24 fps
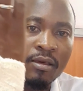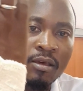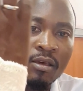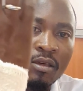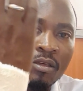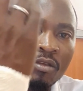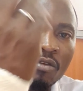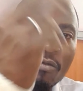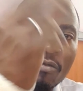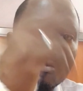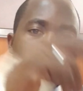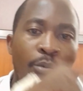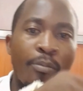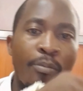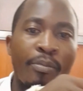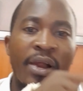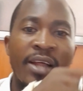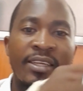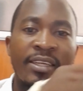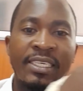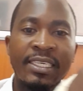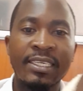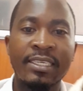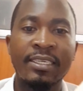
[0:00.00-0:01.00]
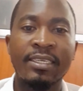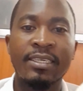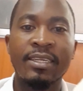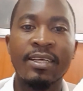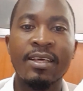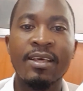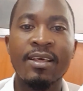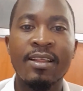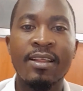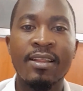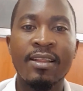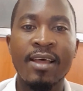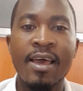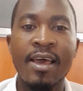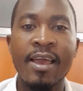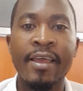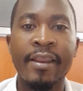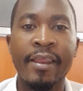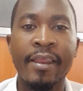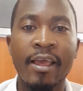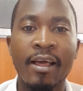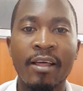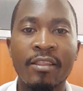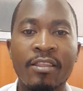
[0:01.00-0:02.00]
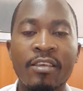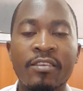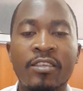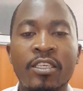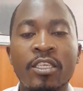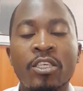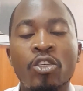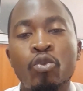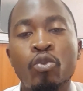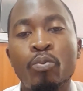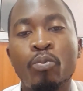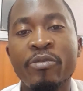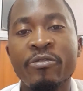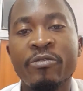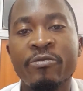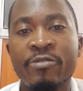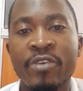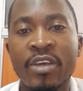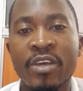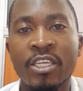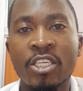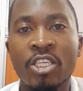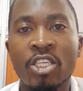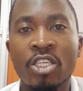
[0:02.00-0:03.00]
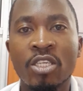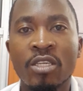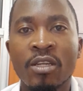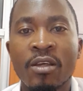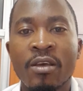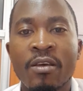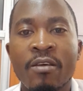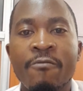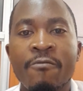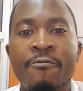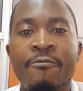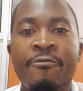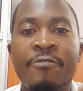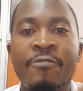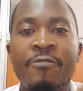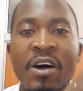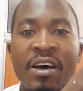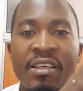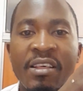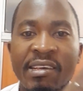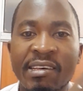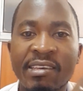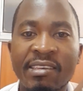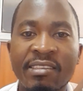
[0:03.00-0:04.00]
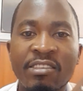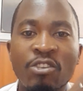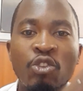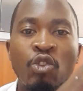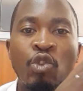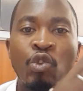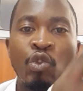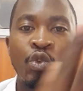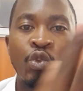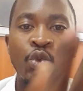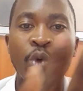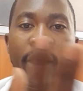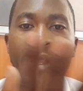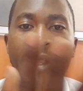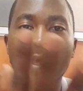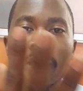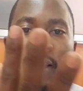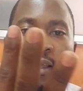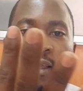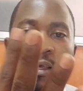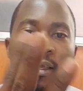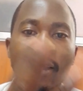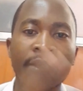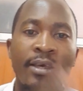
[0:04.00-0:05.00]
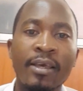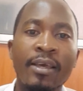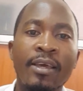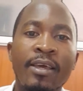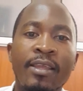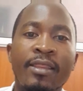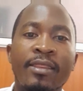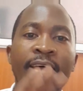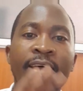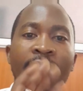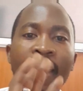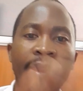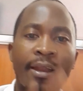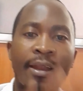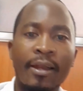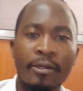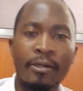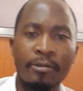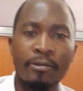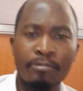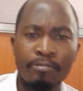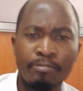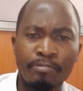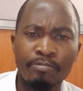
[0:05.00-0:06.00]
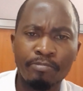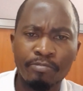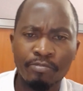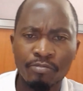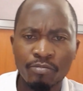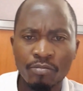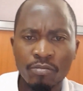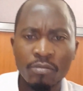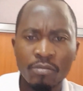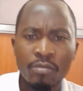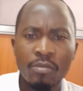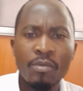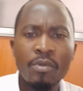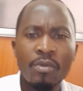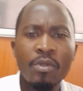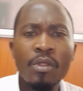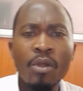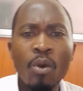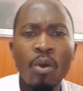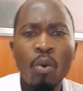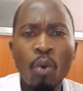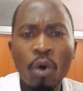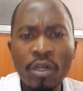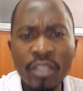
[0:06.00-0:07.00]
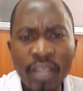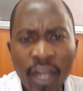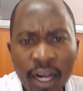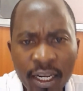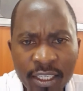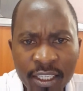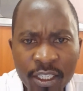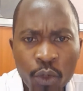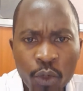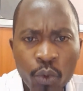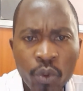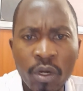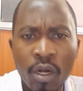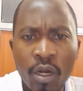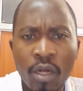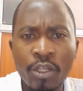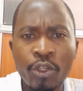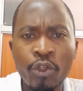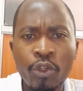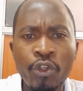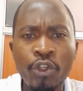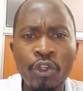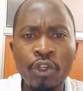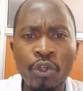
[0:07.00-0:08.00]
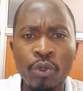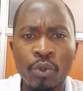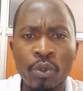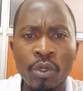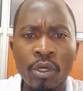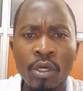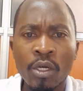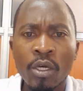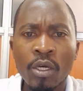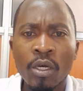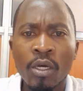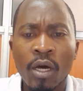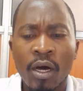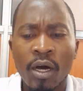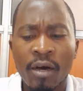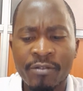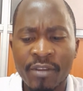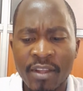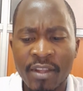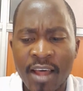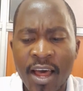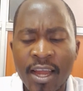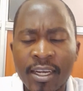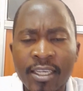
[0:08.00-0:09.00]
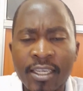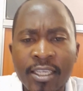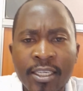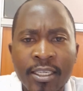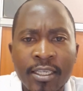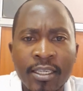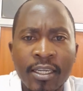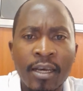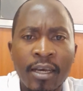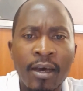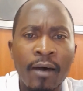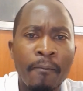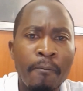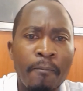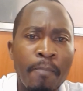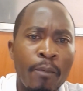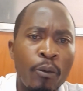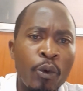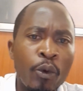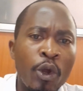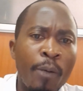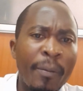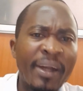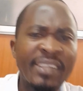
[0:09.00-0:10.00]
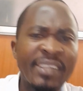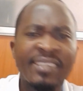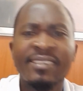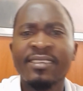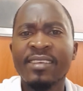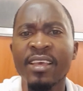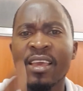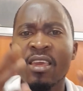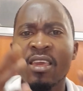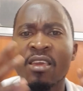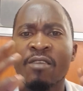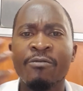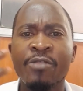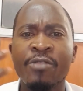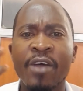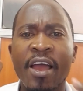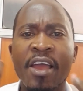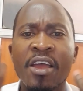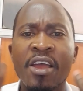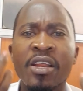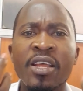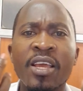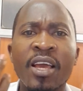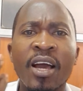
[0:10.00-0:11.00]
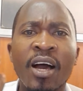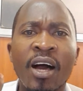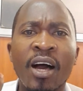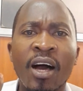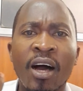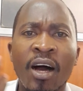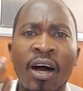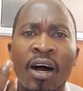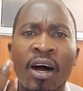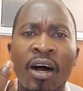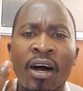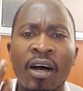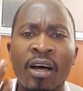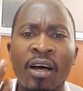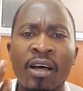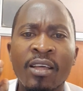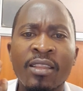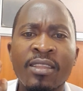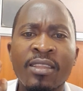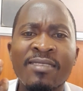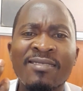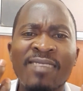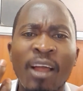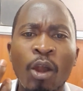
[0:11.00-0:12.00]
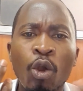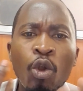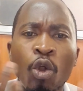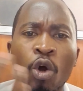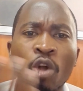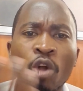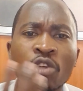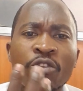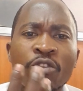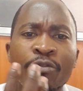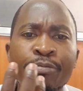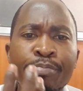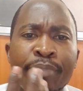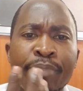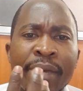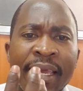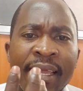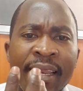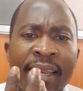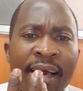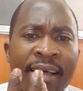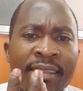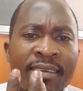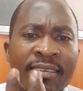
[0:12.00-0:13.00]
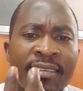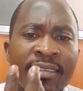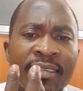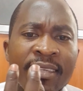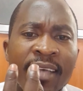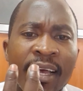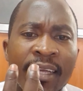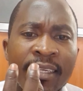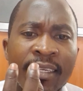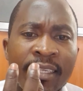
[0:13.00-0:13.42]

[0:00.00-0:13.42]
you've compressed the area. This is to prevent further swelling. Then, what else do we need to do? After that, we normally say if the area, there's a lot of pain at the site,